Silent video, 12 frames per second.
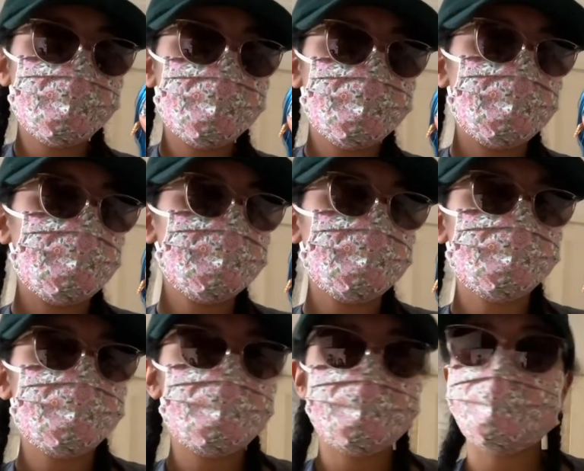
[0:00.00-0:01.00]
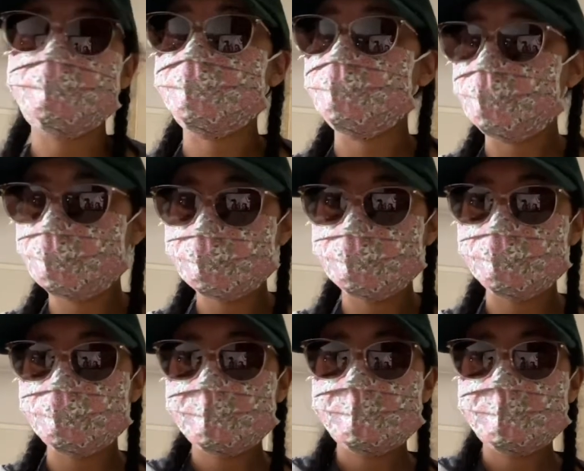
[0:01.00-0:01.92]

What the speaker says: Dracula is more curvier.